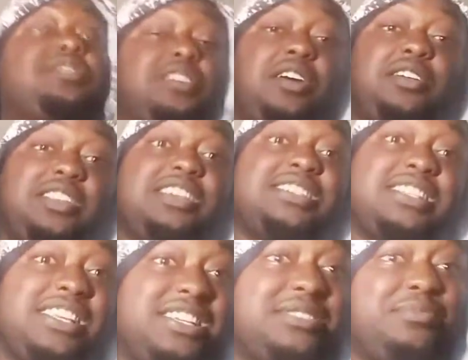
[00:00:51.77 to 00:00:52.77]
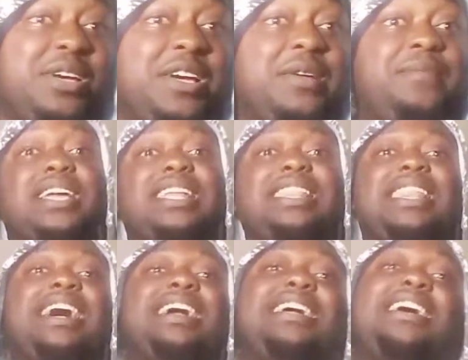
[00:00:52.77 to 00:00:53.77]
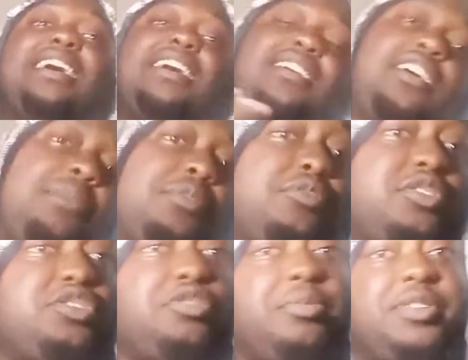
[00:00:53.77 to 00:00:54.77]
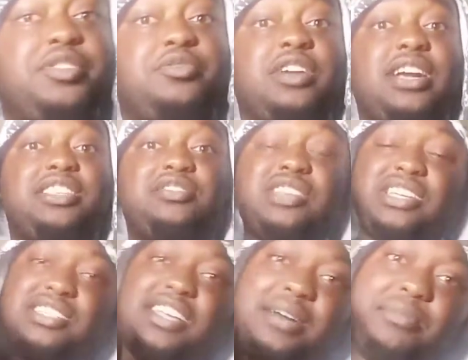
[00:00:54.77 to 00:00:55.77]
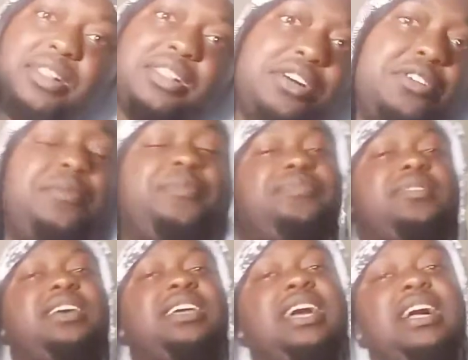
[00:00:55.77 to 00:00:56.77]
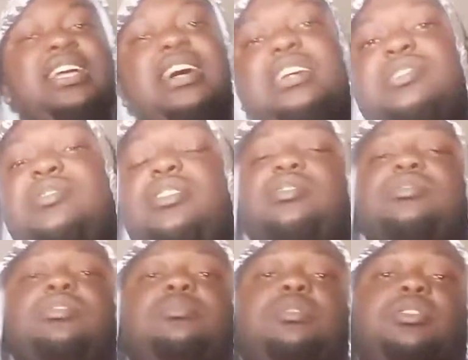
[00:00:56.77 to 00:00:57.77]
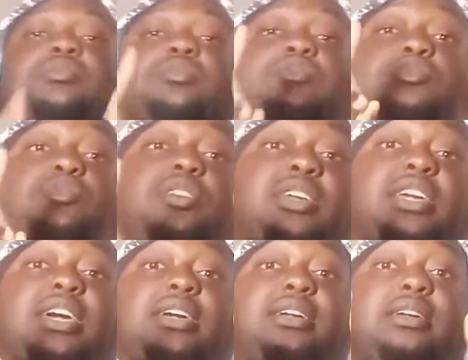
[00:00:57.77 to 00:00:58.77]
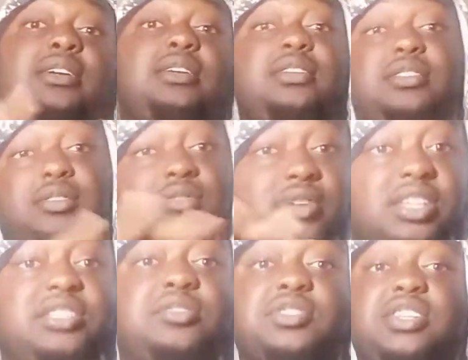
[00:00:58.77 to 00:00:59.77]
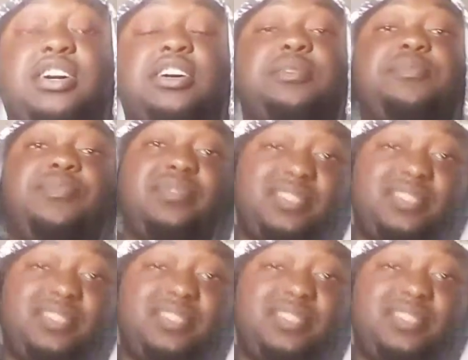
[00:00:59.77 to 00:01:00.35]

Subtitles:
is on this list, man. Like, comment what you want me to react to next down below. And I got you. Also, I'm on the road to 1K. Don't waste no time.